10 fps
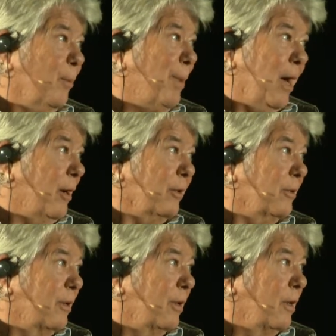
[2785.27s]
about it.
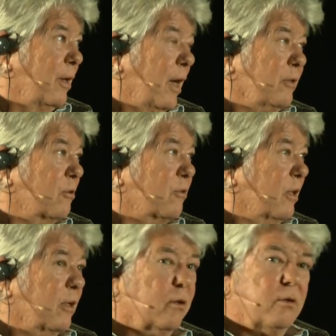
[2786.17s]
I just
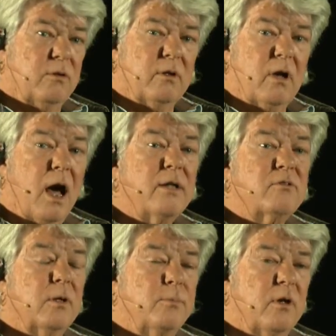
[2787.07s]
think the
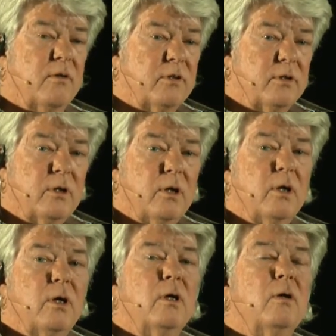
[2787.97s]
concept of it,
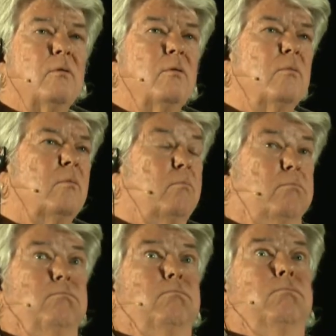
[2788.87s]

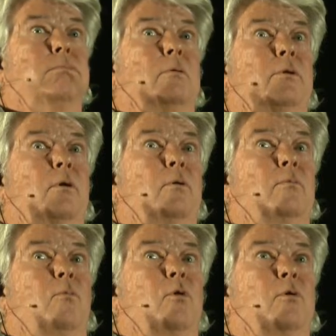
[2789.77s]
you know,
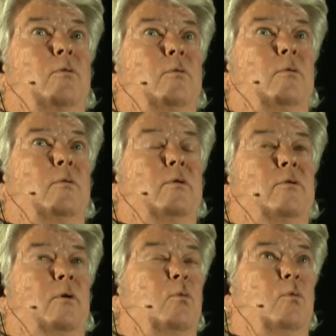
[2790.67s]
more, it's
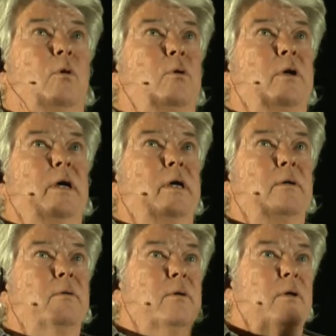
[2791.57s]
like, okay,
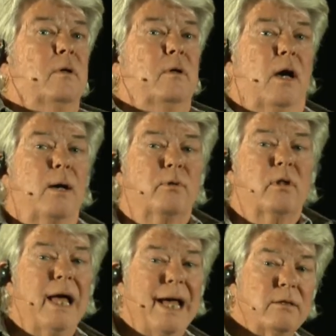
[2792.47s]
I'm
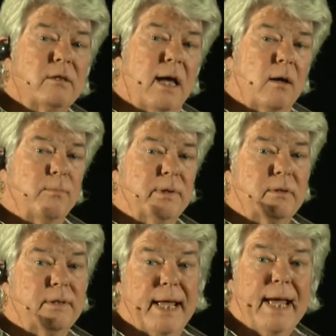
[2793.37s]
glad that I'll be
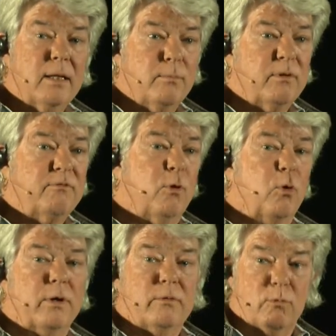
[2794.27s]
dead
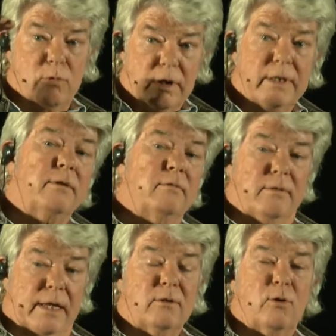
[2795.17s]
before it really
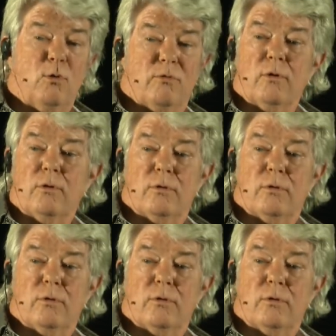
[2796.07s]
takes over.